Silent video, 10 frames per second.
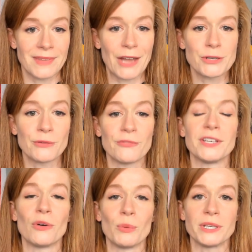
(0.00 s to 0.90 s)
How do you
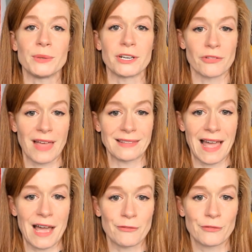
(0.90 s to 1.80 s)
feel when you hear that
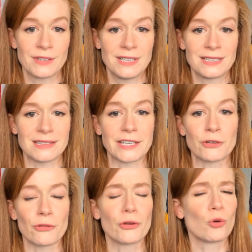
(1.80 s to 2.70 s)
laugh? Like
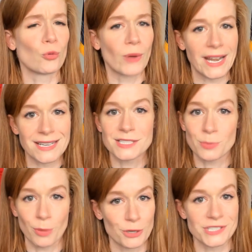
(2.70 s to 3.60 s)
you're the
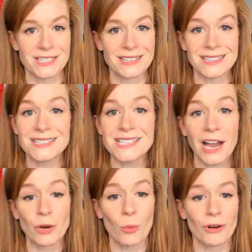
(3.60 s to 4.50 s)
greatest person in the
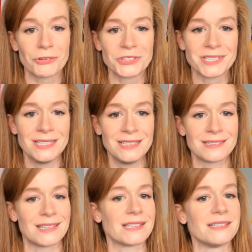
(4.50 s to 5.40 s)
entire world?
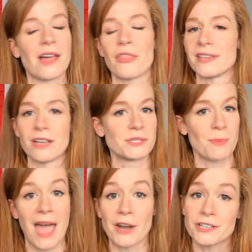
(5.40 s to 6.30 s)
Like nothing
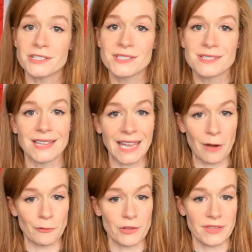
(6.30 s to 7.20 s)
else matters? Like
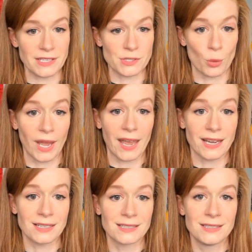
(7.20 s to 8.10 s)
everything is
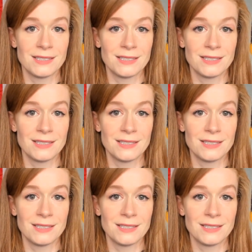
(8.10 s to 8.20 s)
okay?